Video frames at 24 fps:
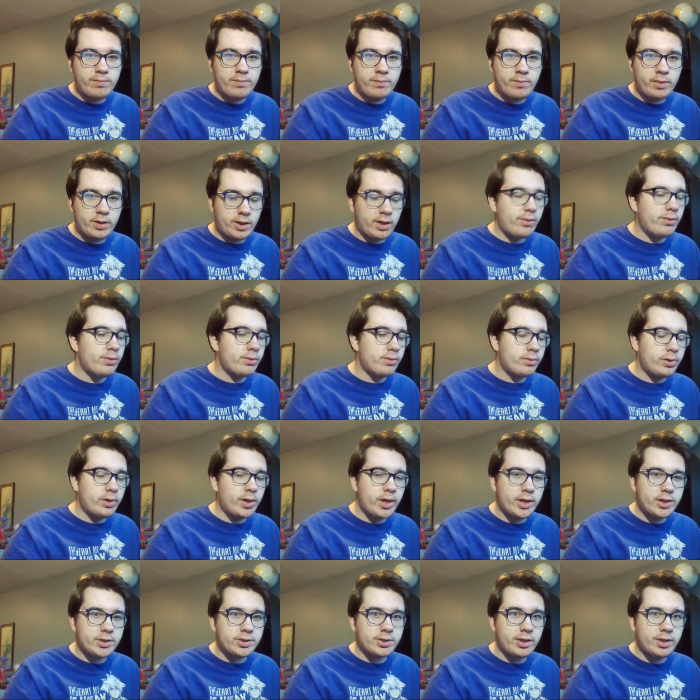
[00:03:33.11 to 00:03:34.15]
But that one won't
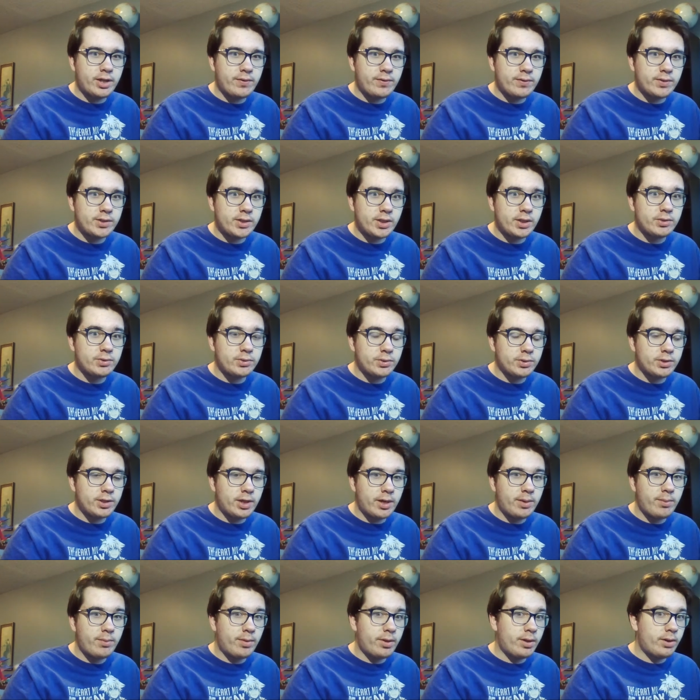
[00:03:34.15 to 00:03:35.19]
actually have a scheduled
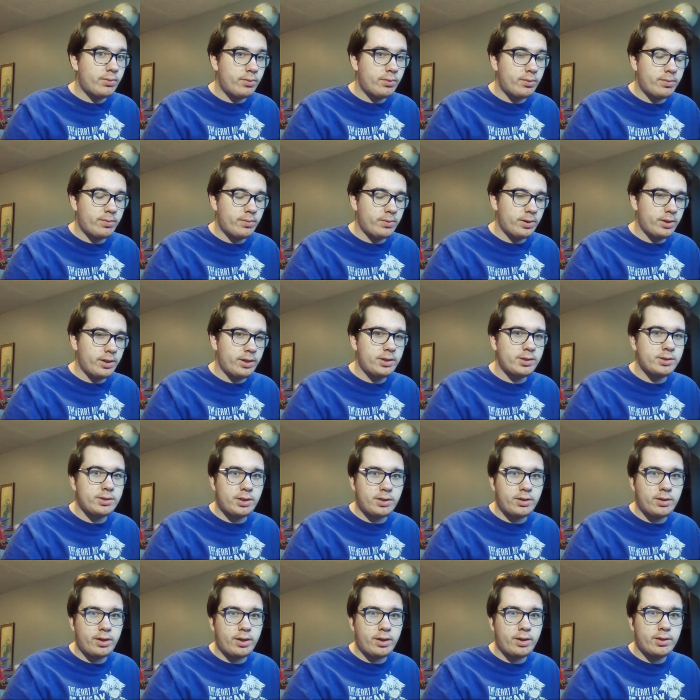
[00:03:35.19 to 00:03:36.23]
time that will release,
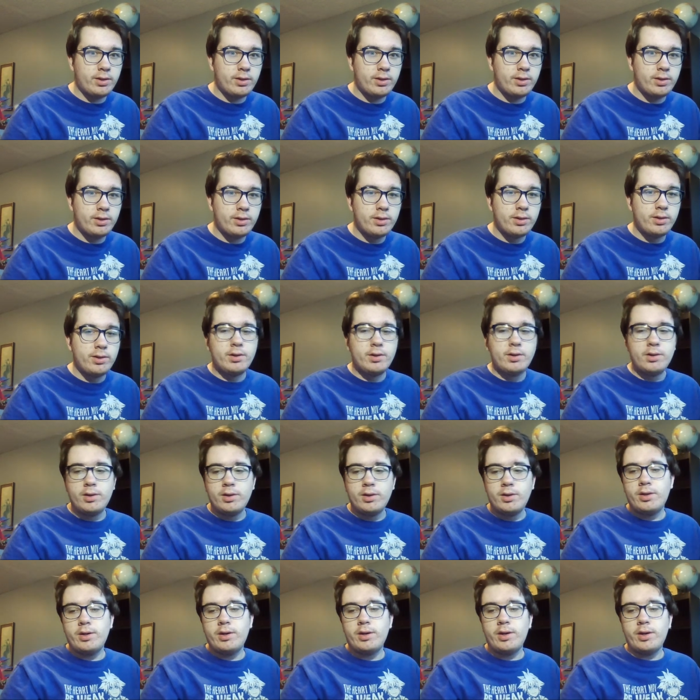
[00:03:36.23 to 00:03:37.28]
unlike
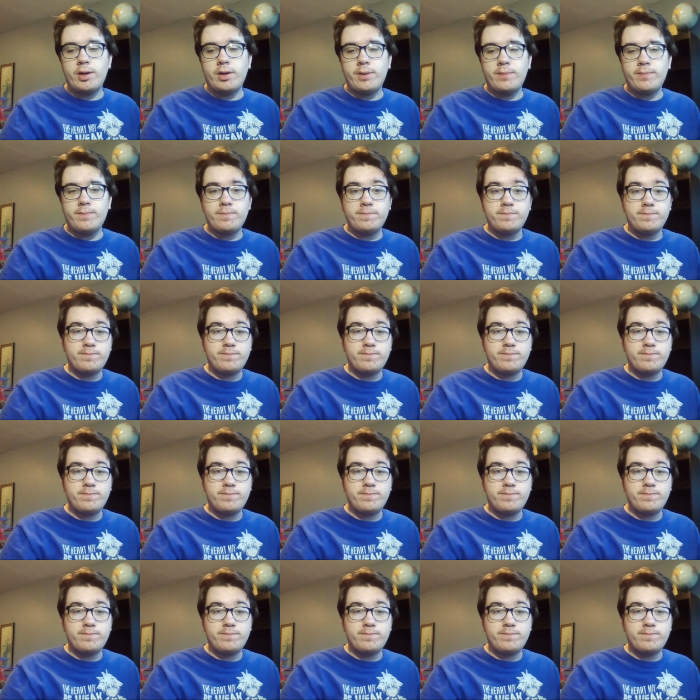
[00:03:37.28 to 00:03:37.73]
the um,